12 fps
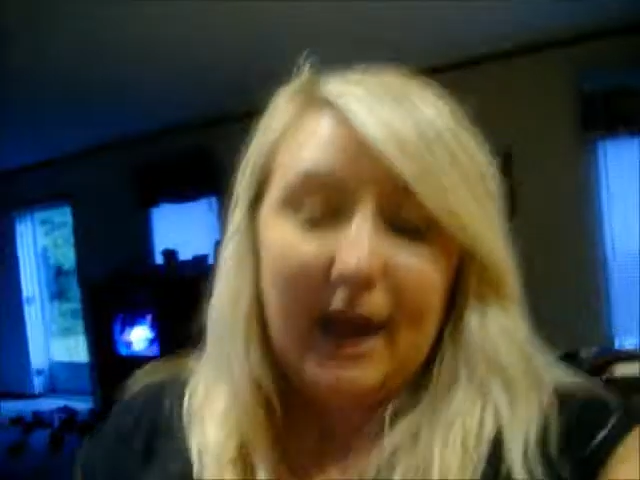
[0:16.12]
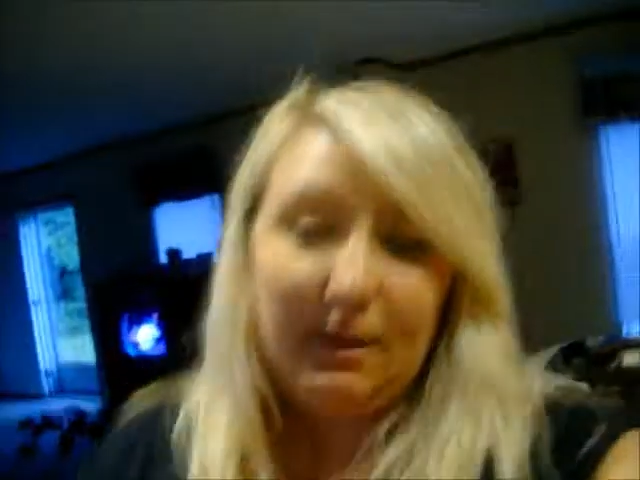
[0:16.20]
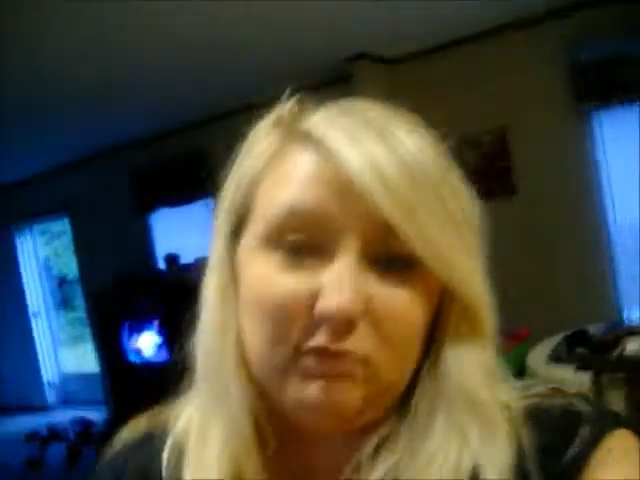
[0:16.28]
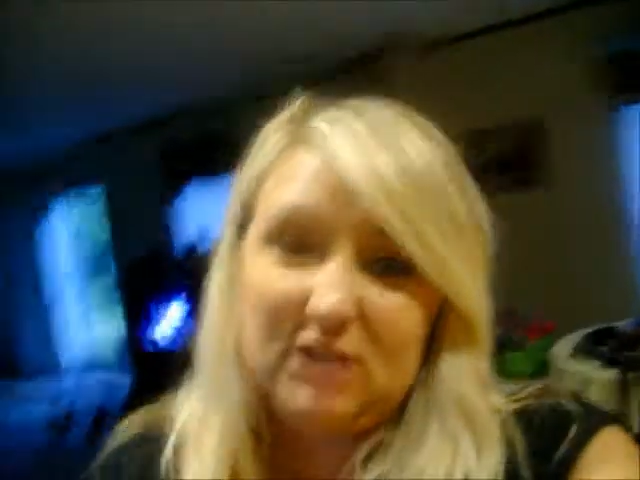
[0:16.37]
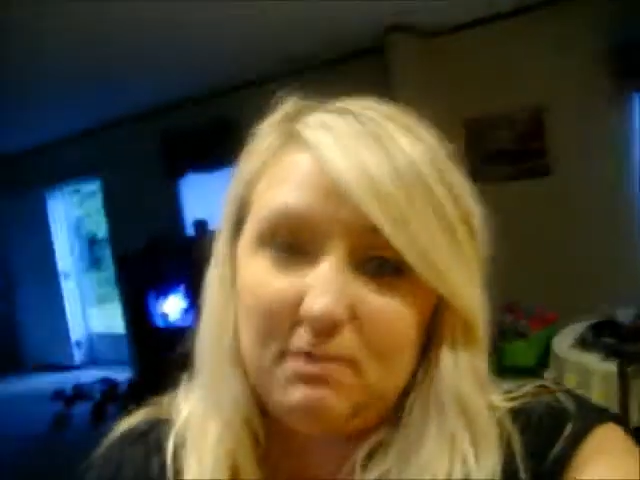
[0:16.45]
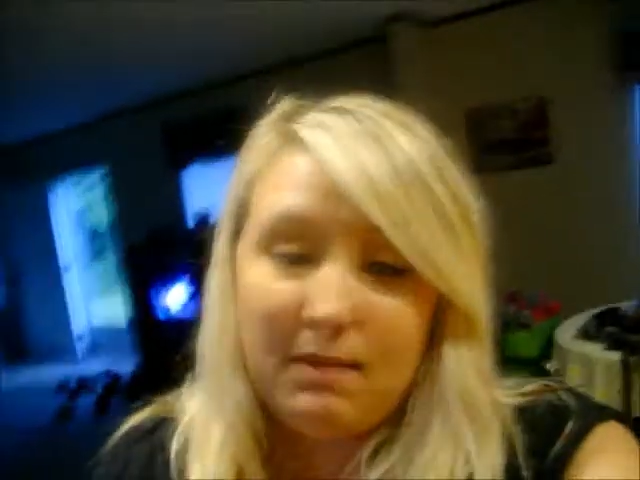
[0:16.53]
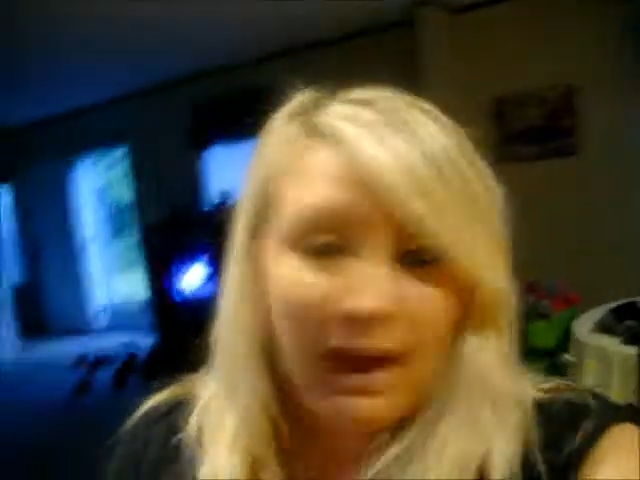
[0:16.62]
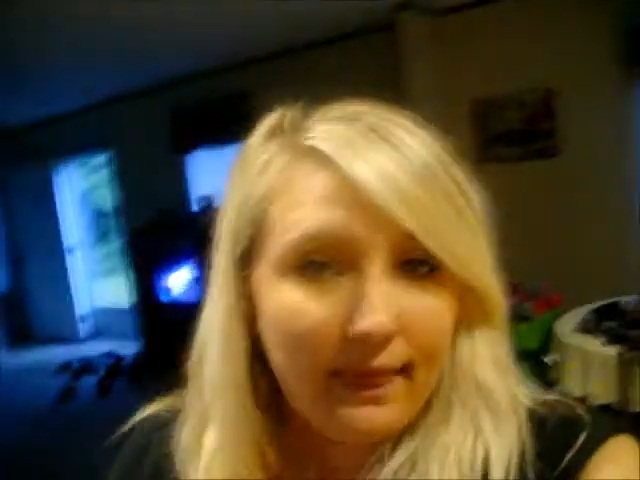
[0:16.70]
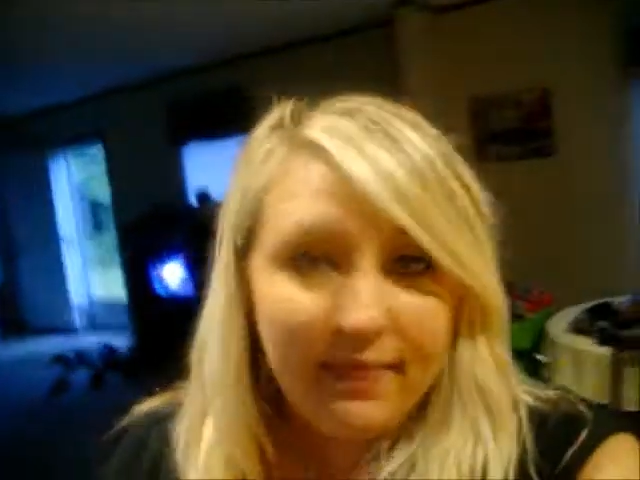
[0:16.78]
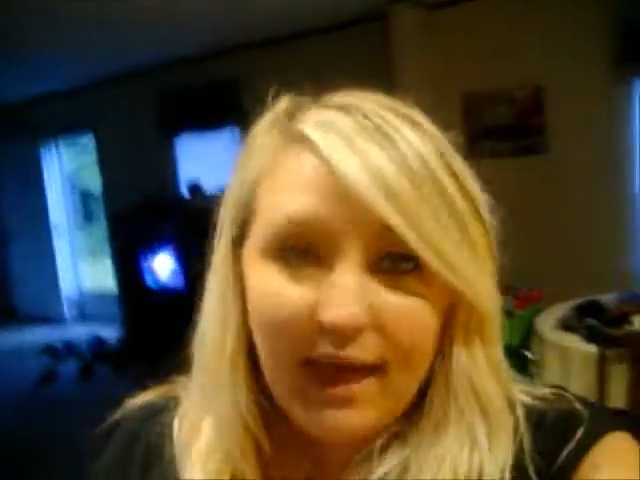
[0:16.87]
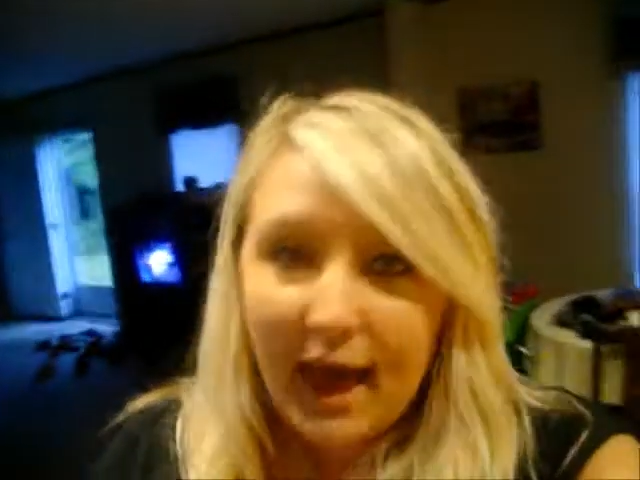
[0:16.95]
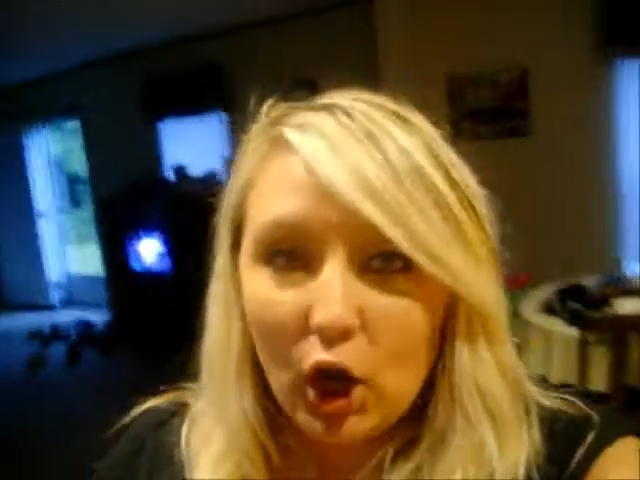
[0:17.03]
I'm just
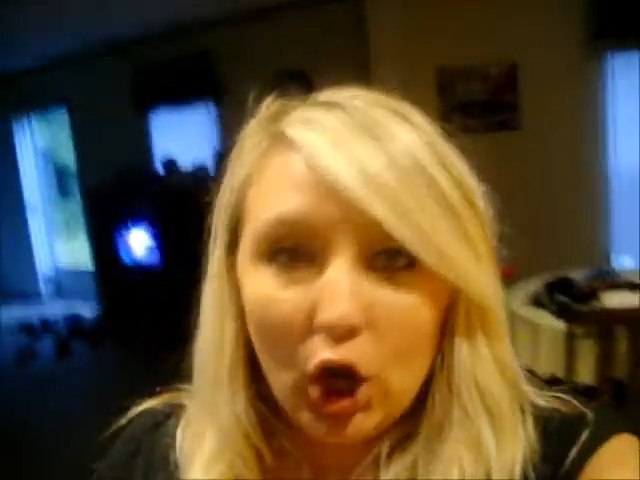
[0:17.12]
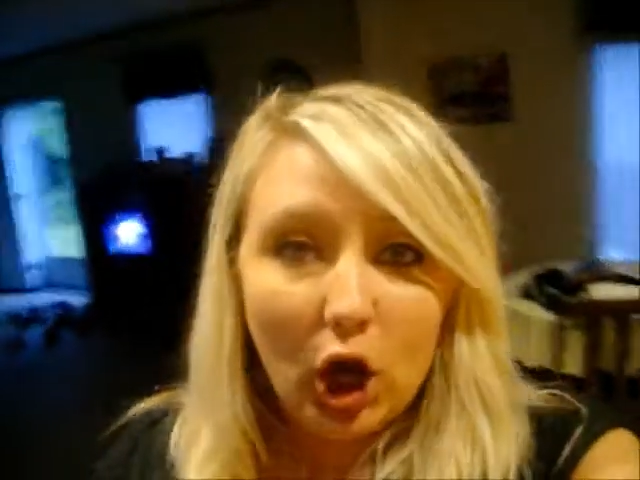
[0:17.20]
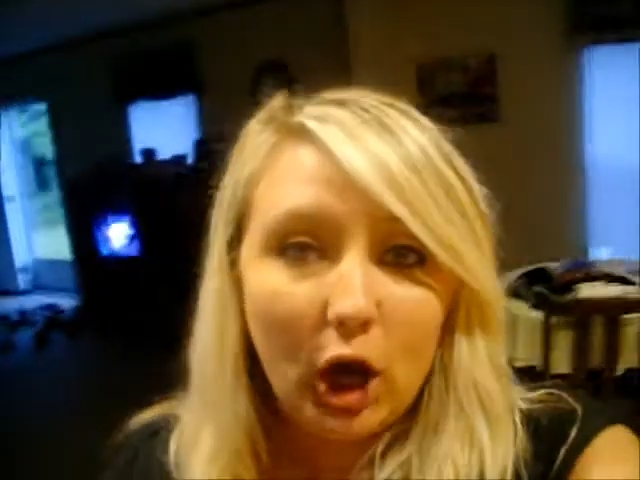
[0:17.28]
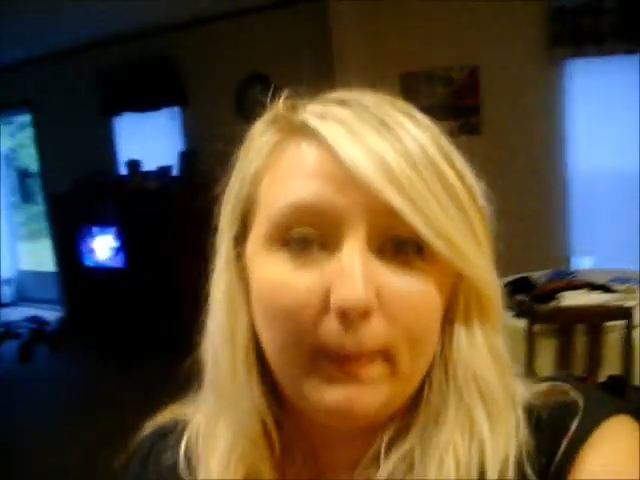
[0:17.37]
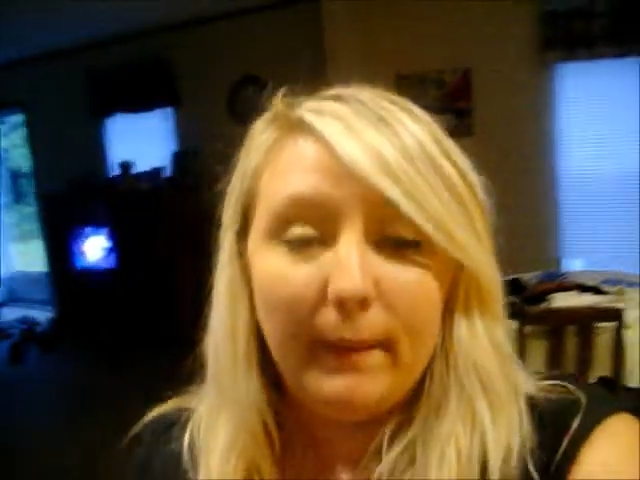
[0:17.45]
making that up.